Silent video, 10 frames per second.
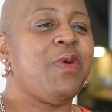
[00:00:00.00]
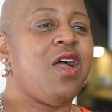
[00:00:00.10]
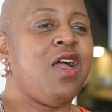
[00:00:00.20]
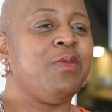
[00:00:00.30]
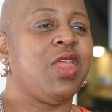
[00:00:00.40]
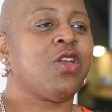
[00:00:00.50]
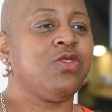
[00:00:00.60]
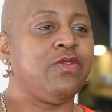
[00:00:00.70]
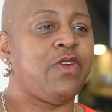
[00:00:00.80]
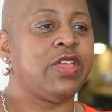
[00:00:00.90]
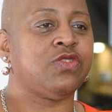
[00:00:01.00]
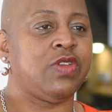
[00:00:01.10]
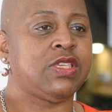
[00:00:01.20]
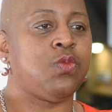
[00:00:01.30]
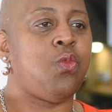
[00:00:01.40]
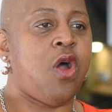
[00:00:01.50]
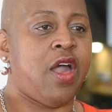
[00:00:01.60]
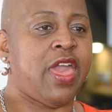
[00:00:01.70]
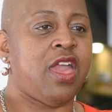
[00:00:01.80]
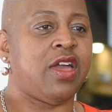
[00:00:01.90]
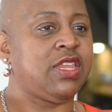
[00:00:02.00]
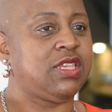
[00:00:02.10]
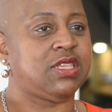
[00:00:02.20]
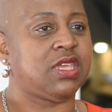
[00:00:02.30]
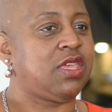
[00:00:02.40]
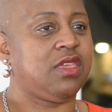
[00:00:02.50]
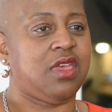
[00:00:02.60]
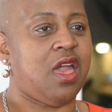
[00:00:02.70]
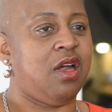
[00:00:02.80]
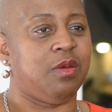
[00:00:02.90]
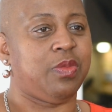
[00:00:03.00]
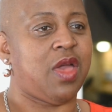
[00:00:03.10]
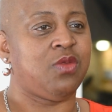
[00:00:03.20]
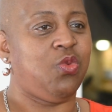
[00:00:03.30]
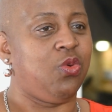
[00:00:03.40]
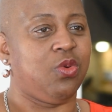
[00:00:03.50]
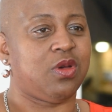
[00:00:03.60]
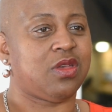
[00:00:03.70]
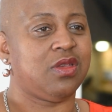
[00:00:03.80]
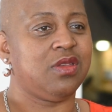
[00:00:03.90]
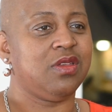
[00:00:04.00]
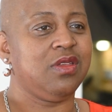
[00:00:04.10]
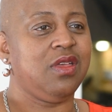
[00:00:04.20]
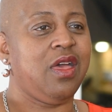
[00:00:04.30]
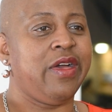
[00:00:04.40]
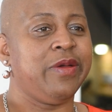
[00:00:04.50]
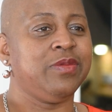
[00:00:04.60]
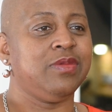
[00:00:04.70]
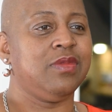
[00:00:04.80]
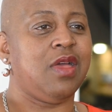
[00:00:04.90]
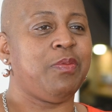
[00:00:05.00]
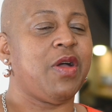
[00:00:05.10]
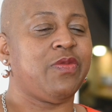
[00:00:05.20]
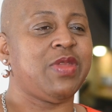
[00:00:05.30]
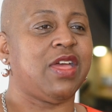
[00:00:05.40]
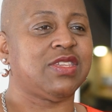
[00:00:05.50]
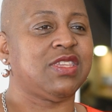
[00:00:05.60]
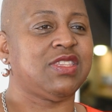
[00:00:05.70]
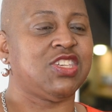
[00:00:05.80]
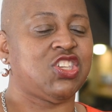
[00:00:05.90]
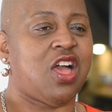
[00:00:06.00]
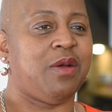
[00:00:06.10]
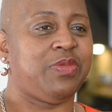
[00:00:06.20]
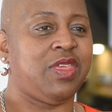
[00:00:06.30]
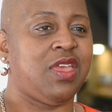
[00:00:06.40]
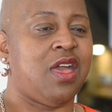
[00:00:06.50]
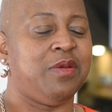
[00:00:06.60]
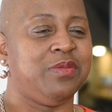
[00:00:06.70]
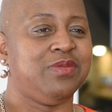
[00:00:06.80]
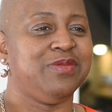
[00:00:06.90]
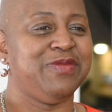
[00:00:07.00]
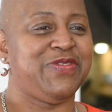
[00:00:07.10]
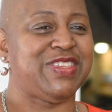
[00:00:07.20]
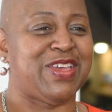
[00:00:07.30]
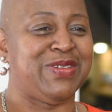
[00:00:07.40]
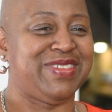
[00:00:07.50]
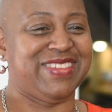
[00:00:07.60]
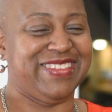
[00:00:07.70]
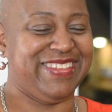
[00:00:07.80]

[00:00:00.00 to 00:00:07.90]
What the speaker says: But and I couldn't find a reason why I needed to get up and walk, apart from now to shut up the physios.